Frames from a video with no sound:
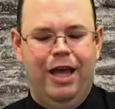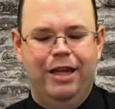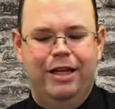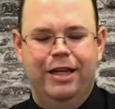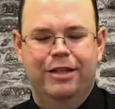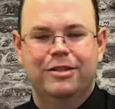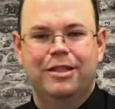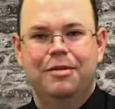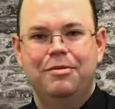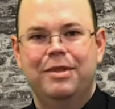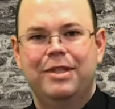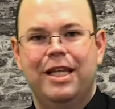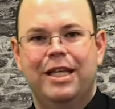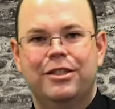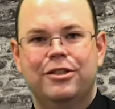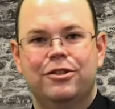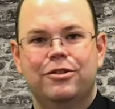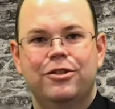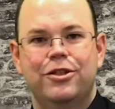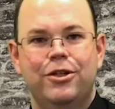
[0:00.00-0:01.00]
Now something
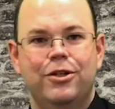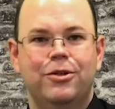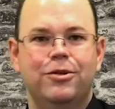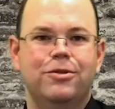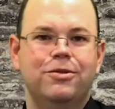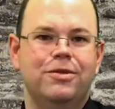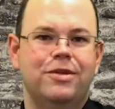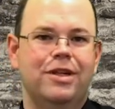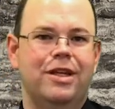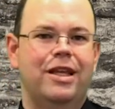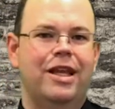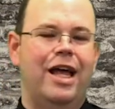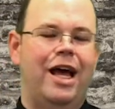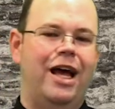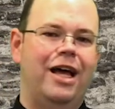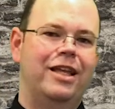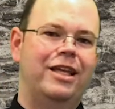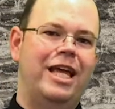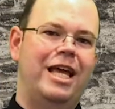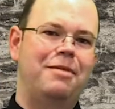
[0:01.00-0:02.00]
that's new
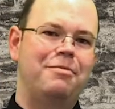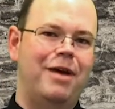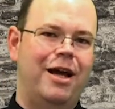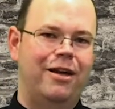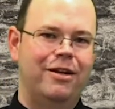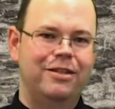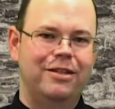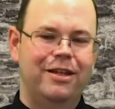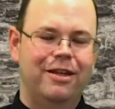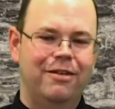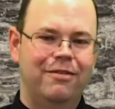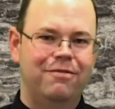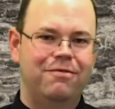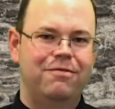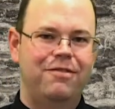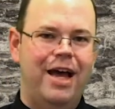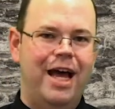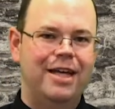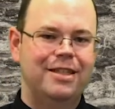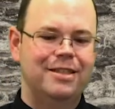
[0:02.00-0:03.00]
came out in the
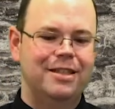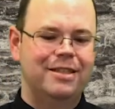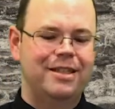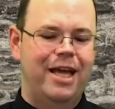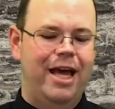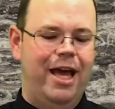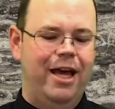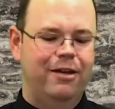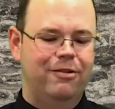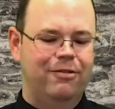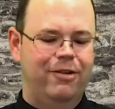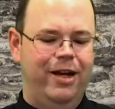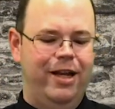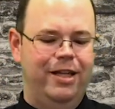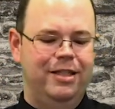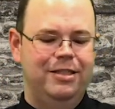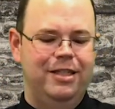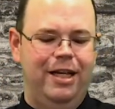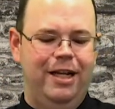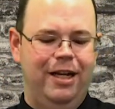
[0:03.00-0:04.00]
fast attack
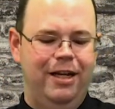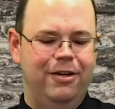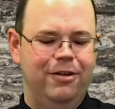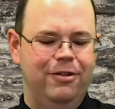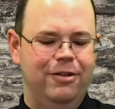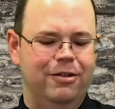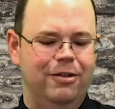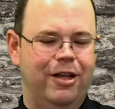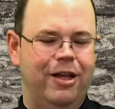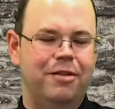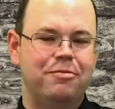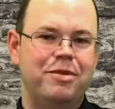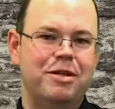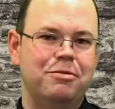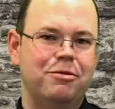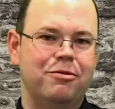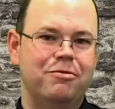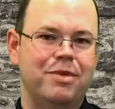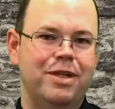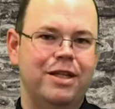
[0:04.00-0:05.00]
range, and I know that a lot of
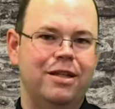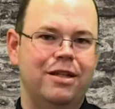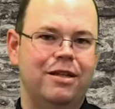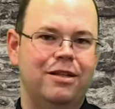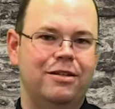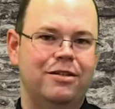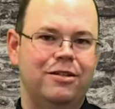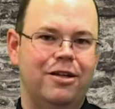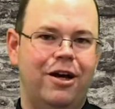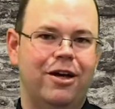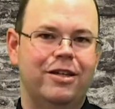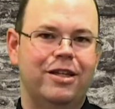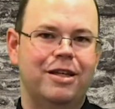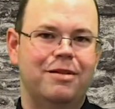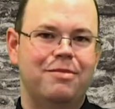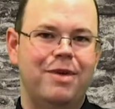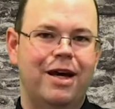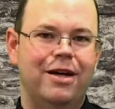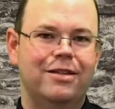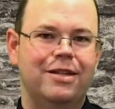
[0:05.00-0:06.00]
people have been talking
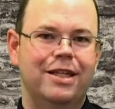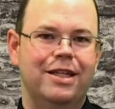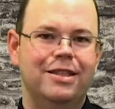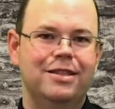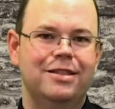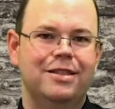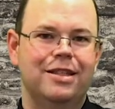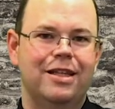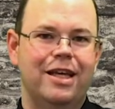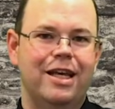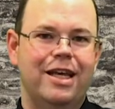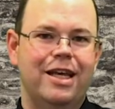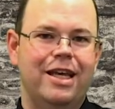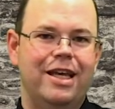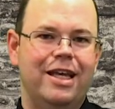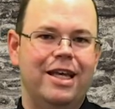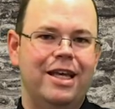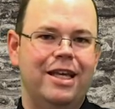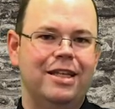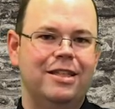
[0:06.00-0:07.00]
about this,
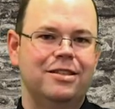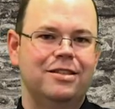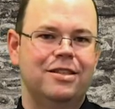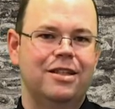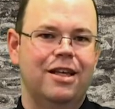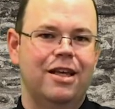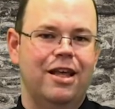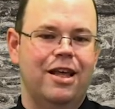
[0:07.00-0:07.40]
is